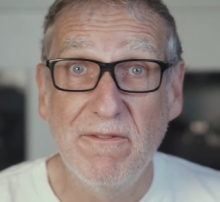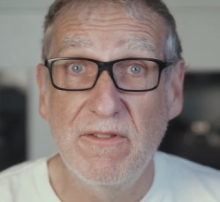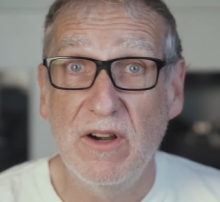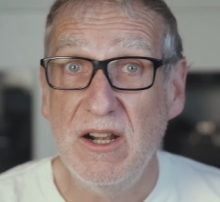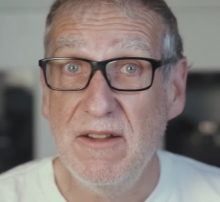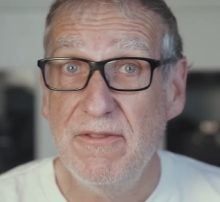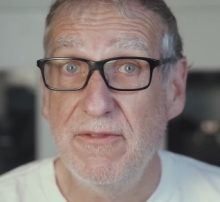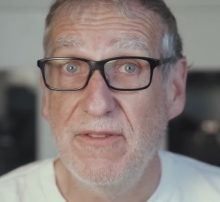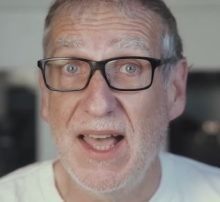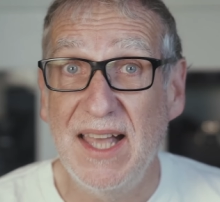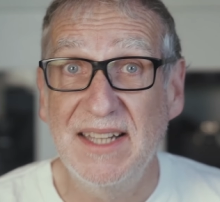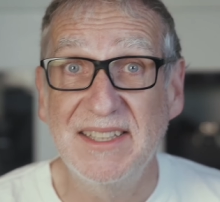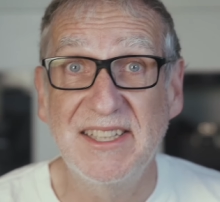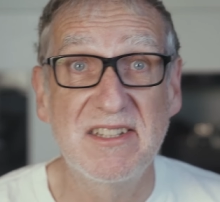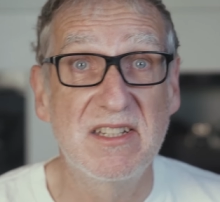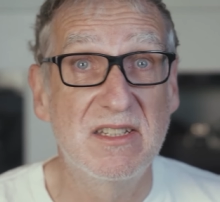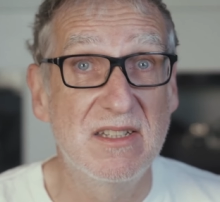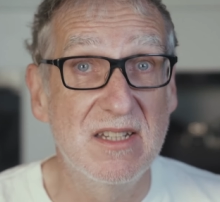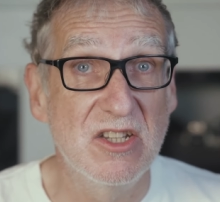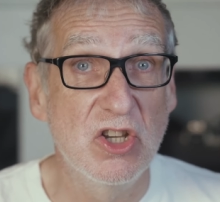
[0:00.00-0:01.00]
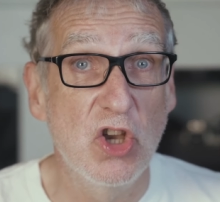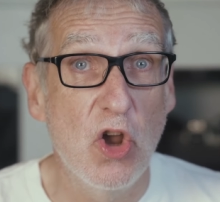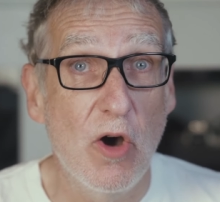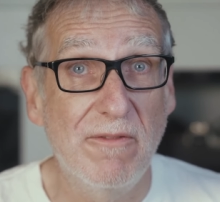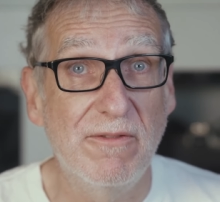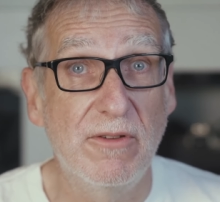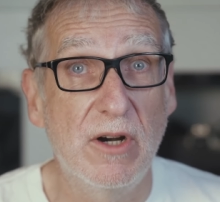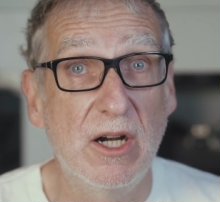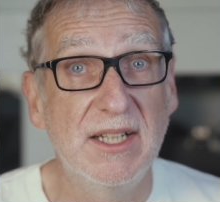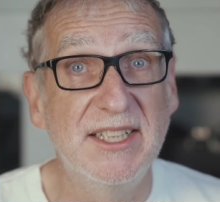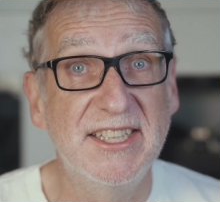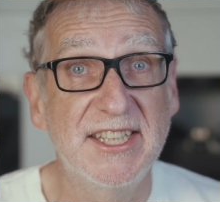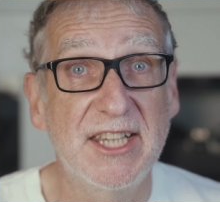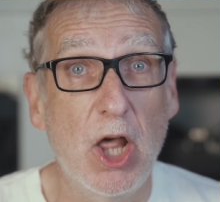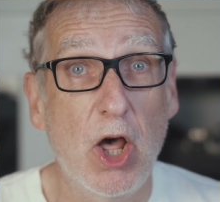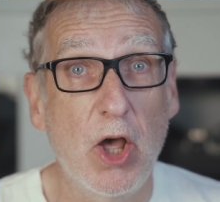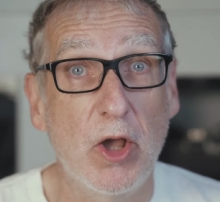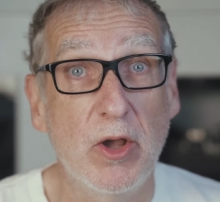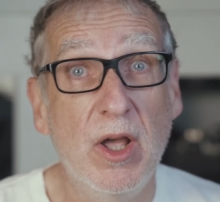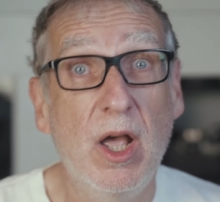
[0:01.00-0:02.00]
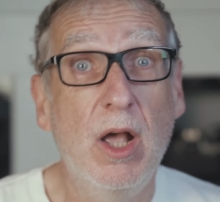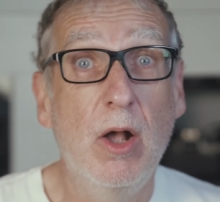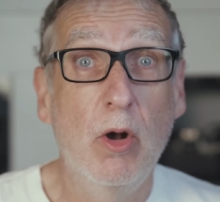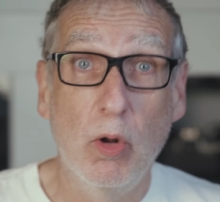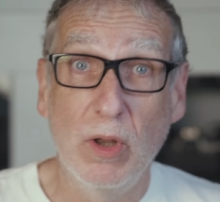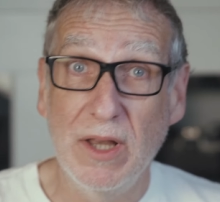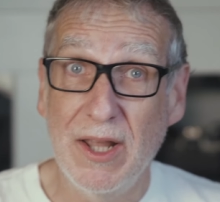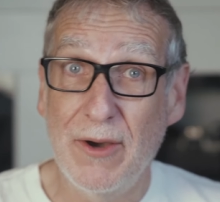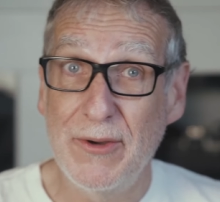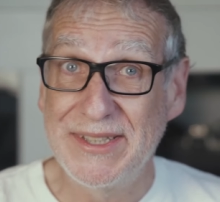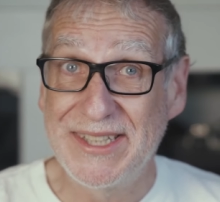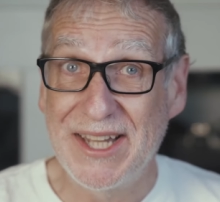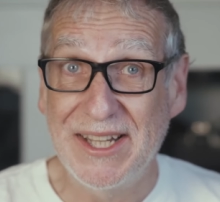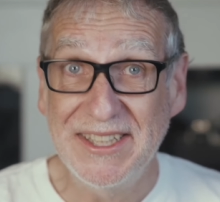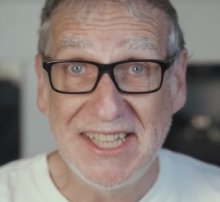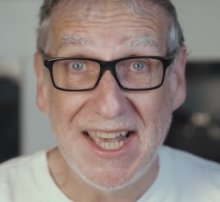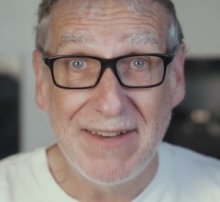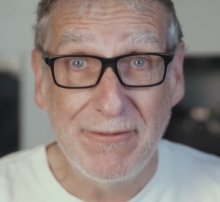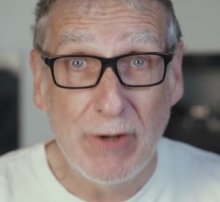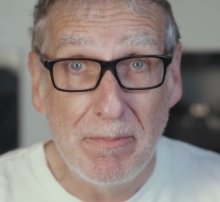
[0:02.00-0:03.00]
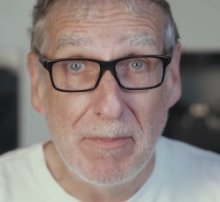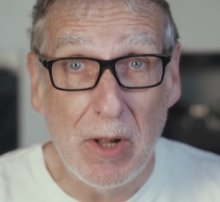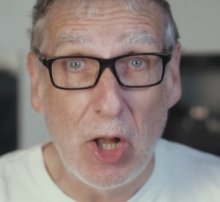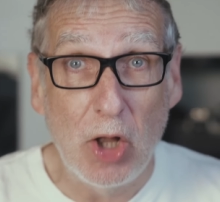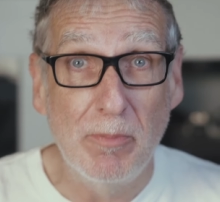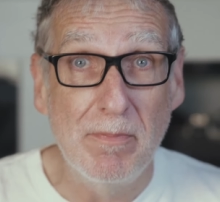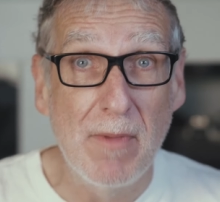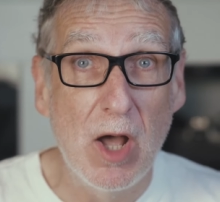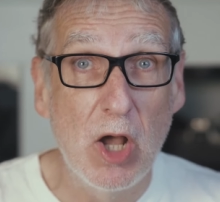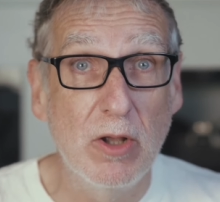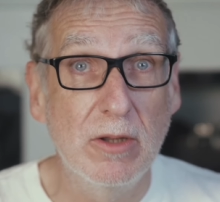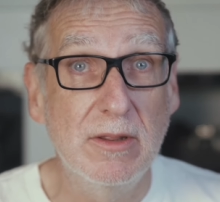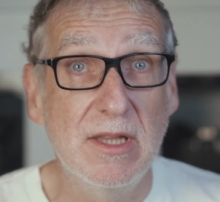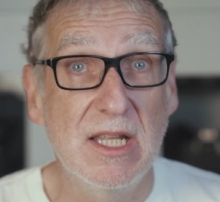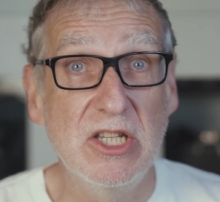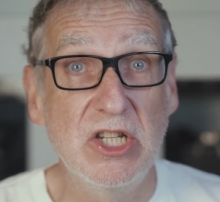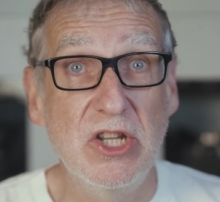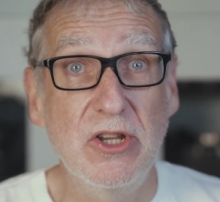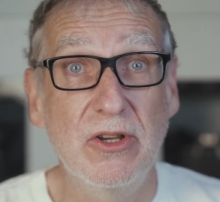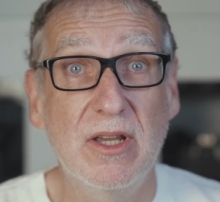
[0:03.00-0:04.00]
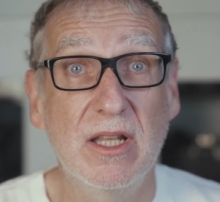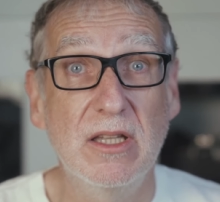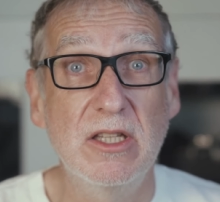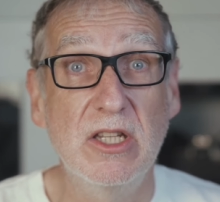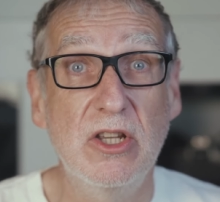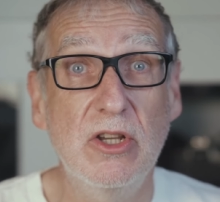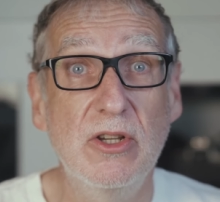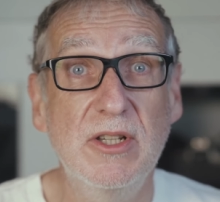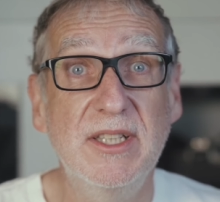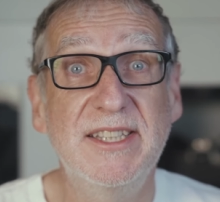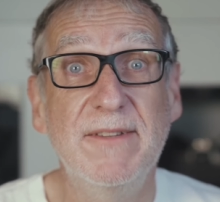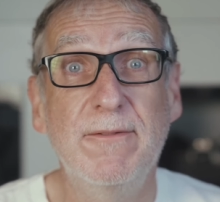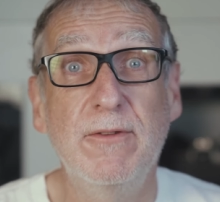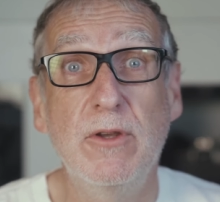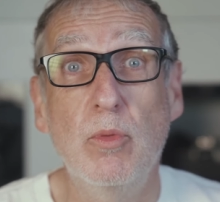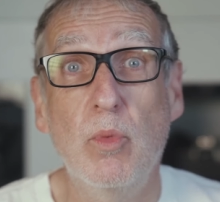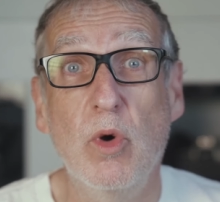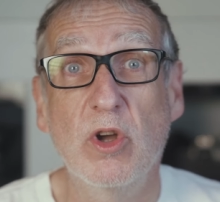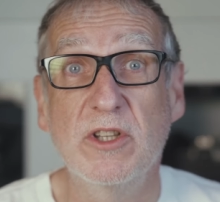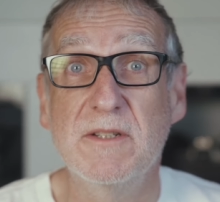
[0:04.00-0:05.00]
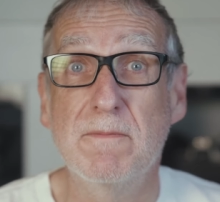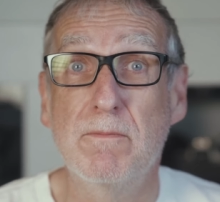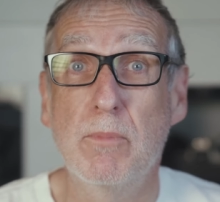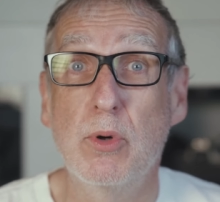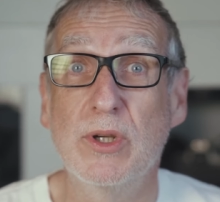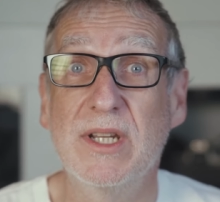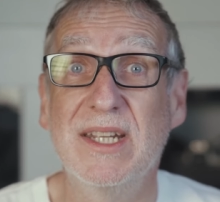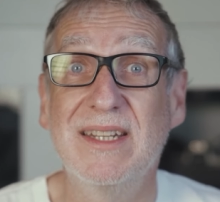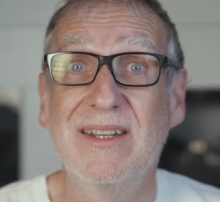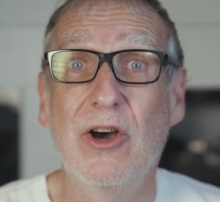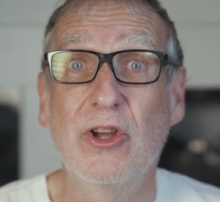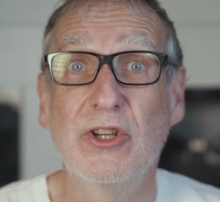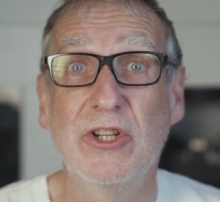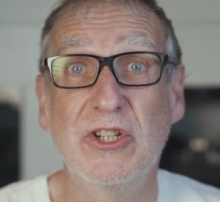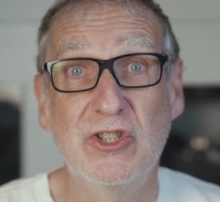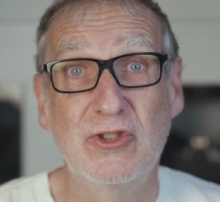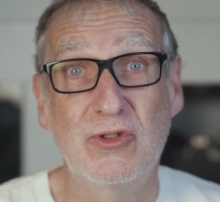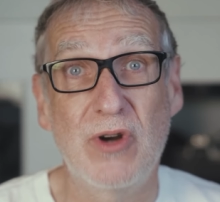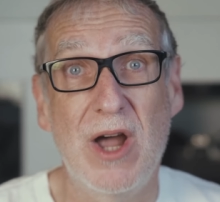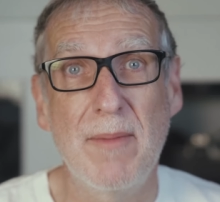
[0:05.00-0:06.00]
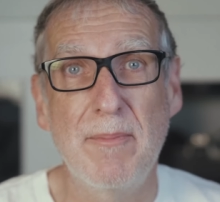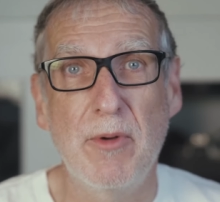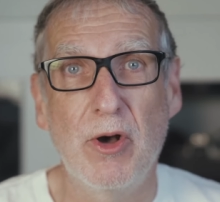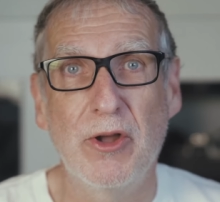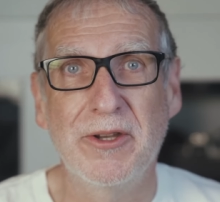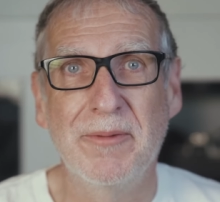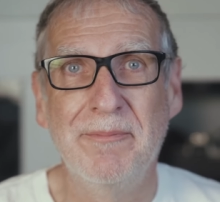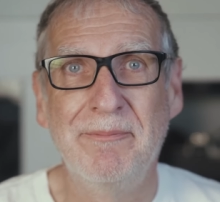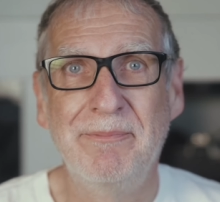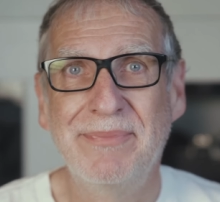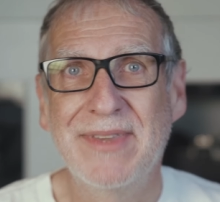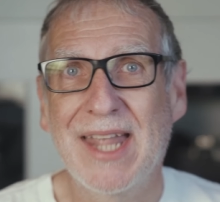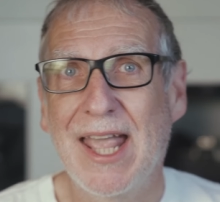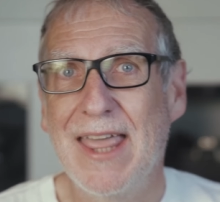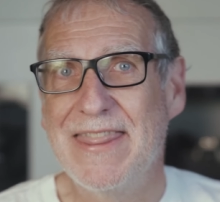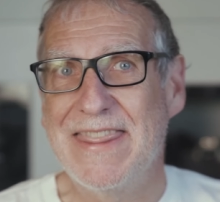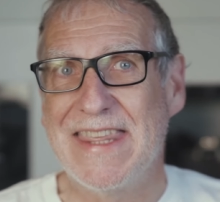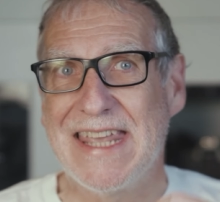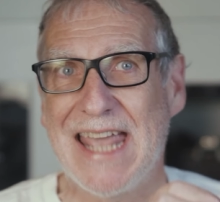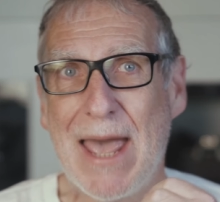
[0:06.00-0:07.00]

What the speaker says: very fast to not very slow, although it does have a bulb mode that you can use if you want to put it on a tripod. The